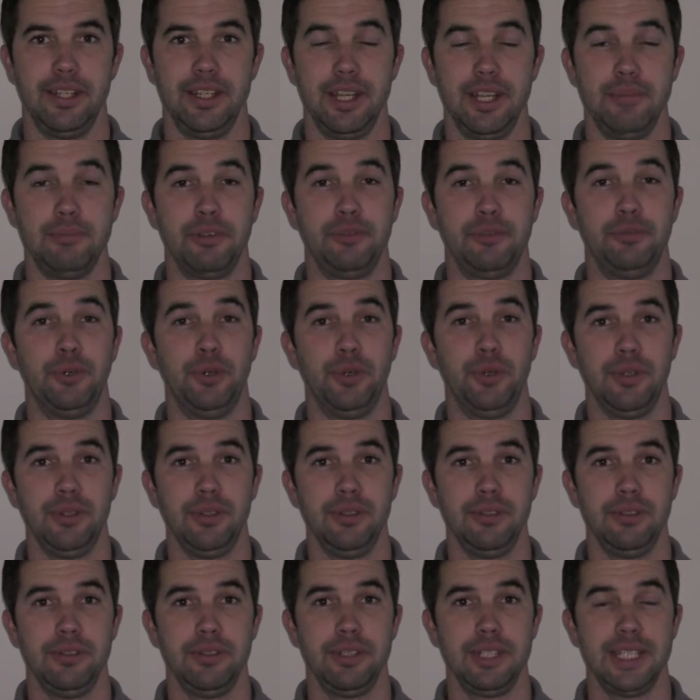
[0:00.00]
Number
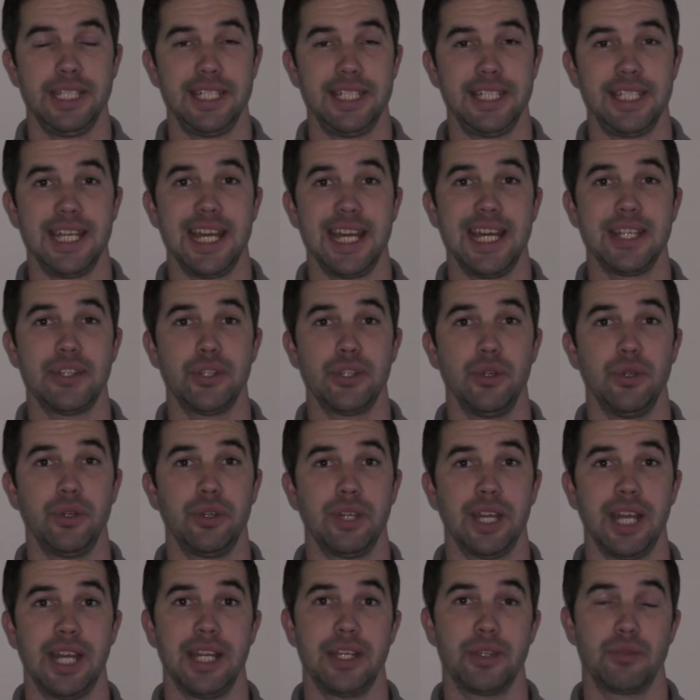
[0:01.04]
four is the
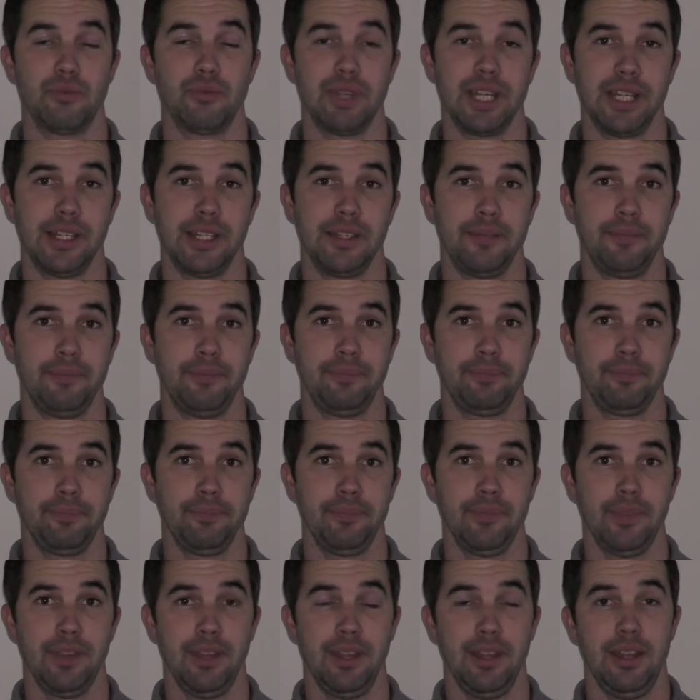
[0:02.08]
S-hook and ring.
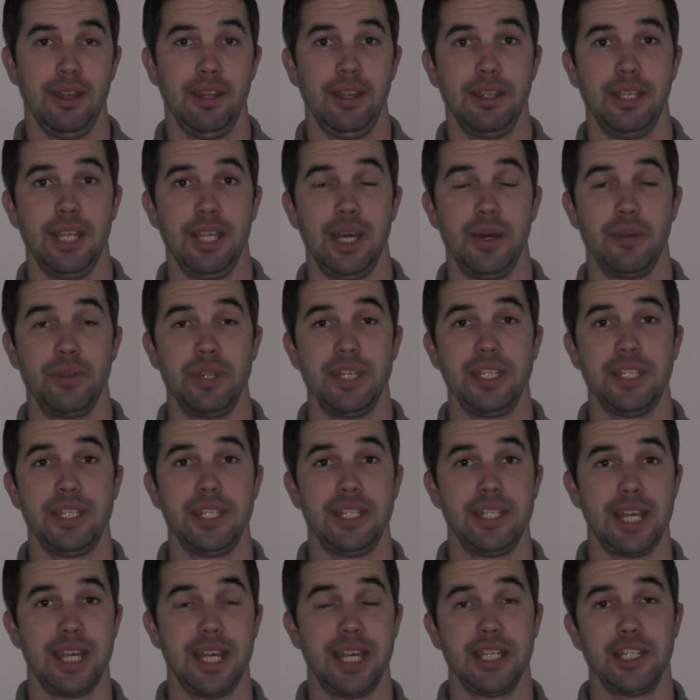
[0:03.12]
Now this
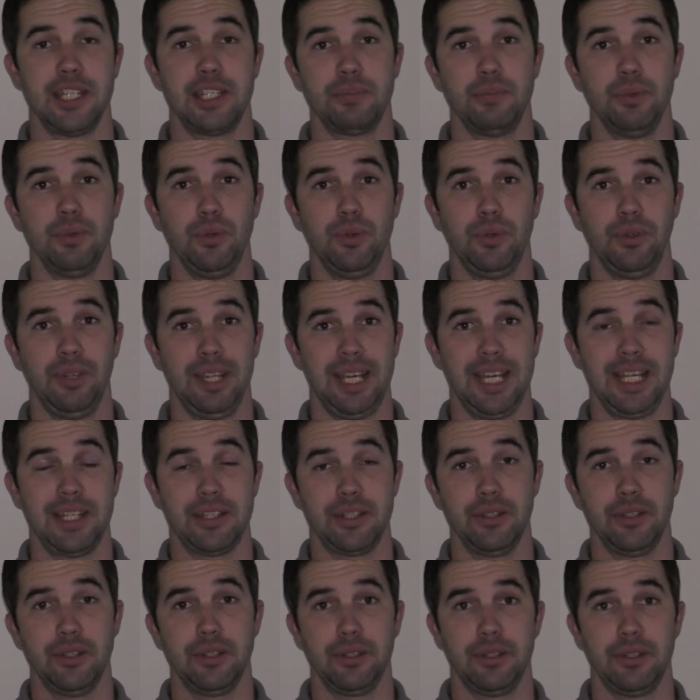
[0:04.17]
is a small
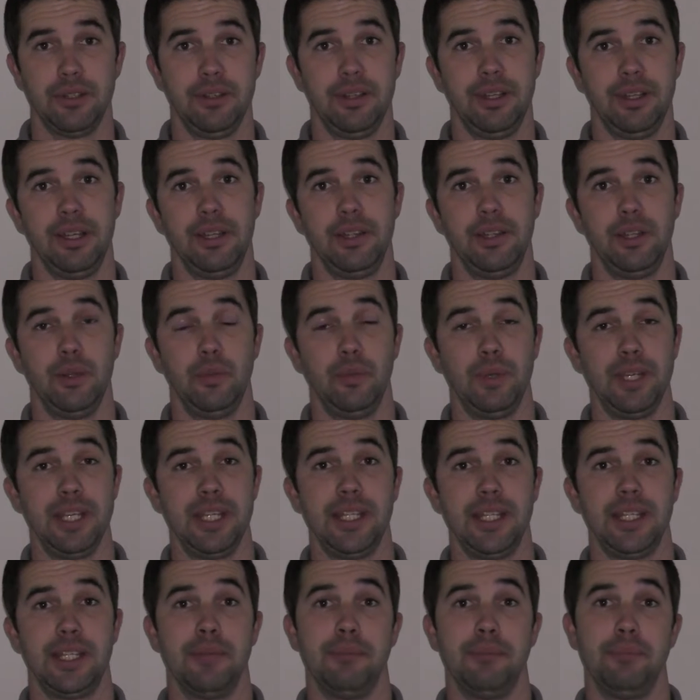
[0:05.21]
S-hook that
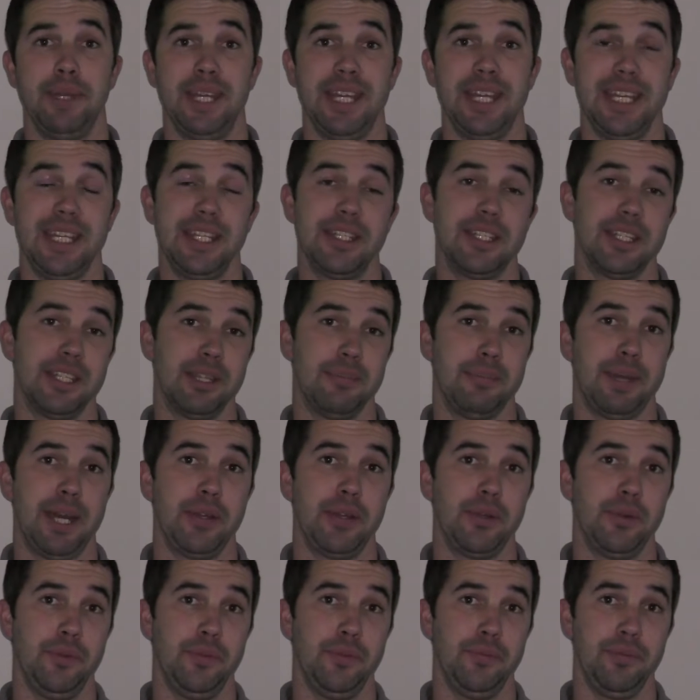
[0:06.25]
we can put into the
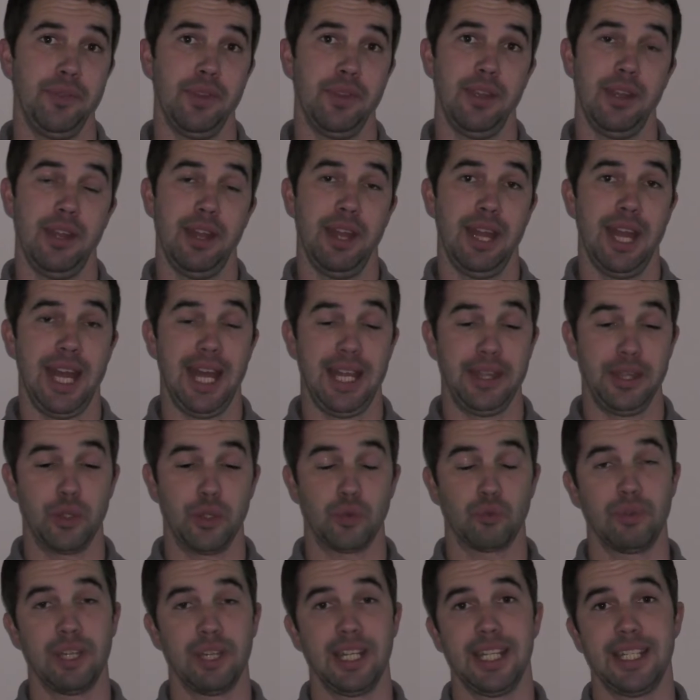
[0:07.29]
panel and the
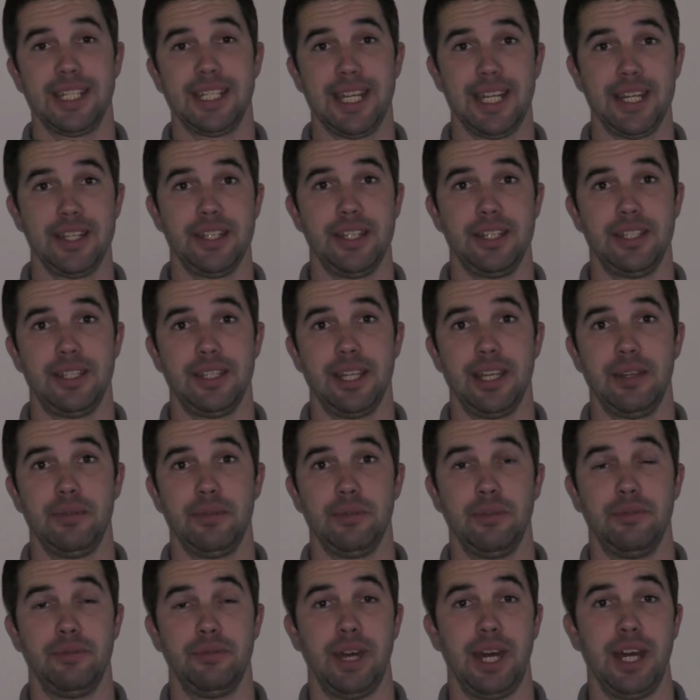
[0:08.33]
ring attaches
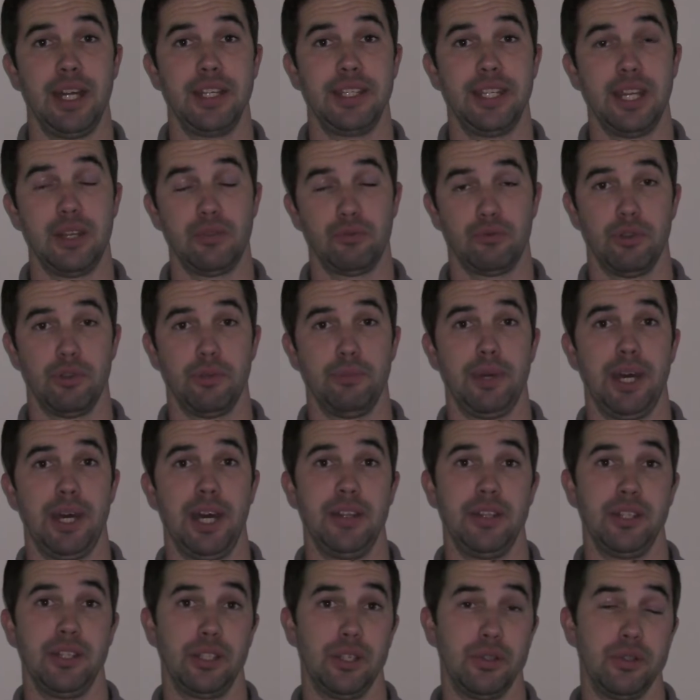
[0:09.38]
that with our dent rod
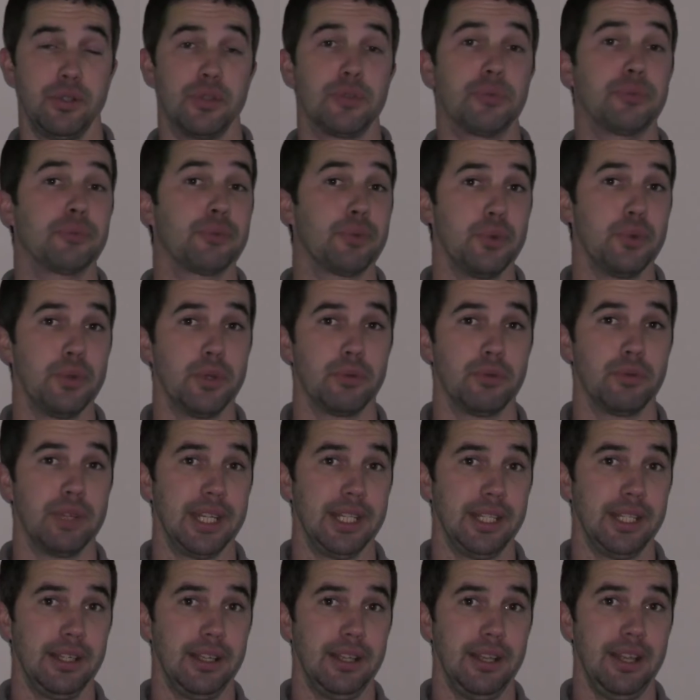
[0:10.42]
bar that goes through the
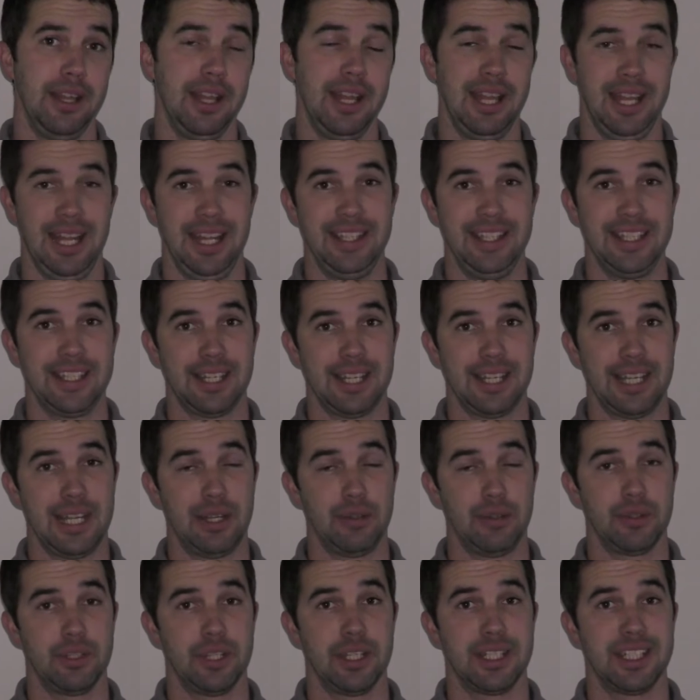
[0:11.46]
ring and this
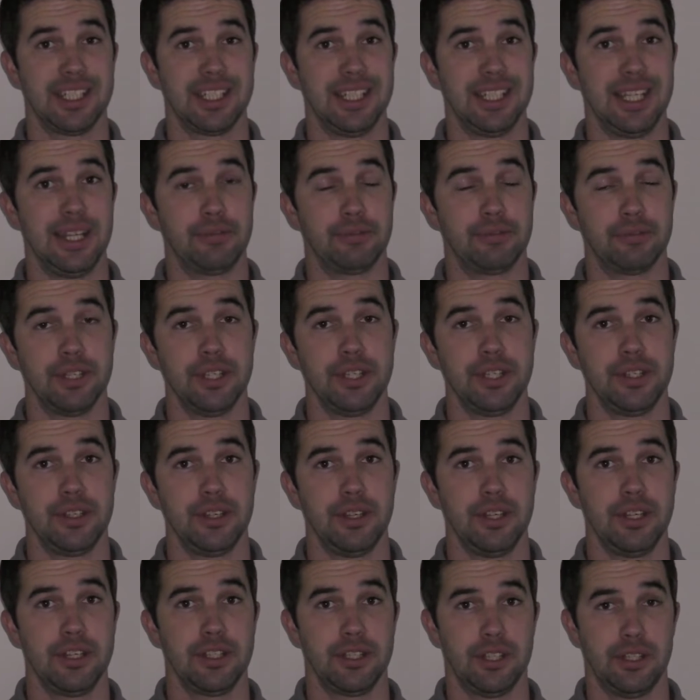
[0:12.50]
allows us
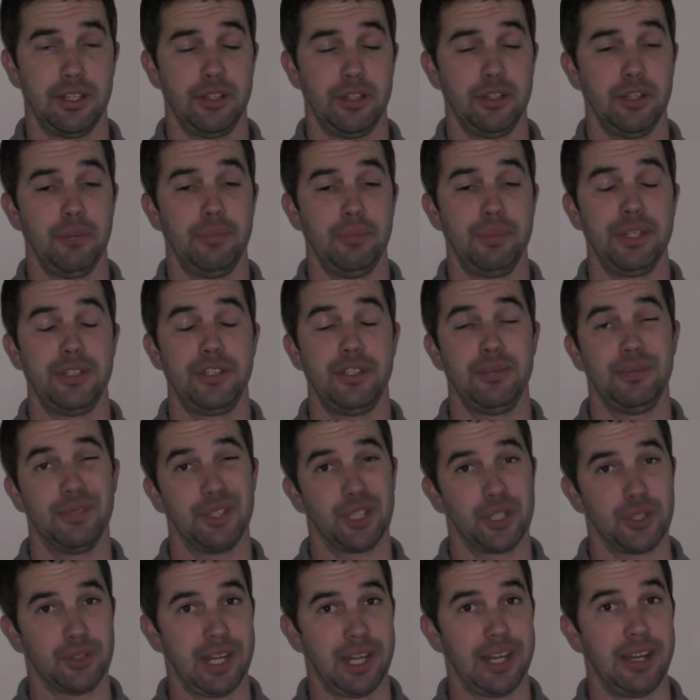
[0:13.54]
leverage so to not put too
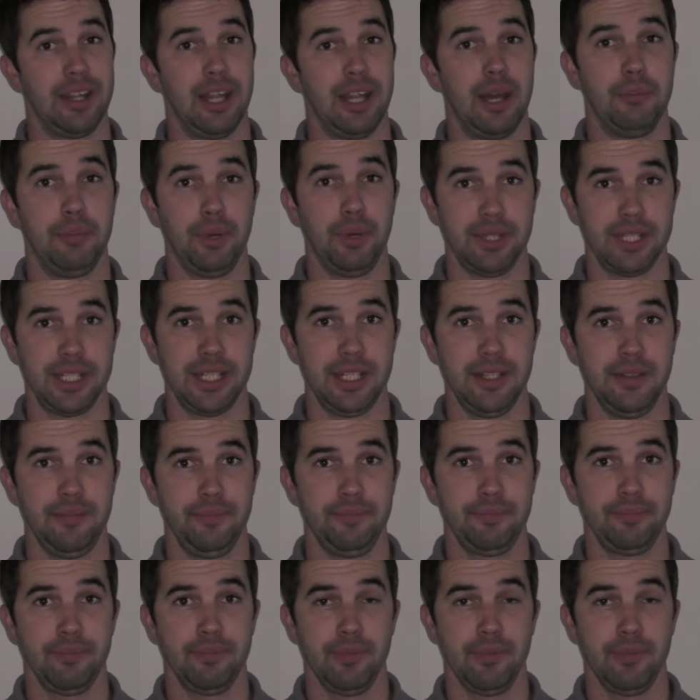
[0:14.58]
much strain on our body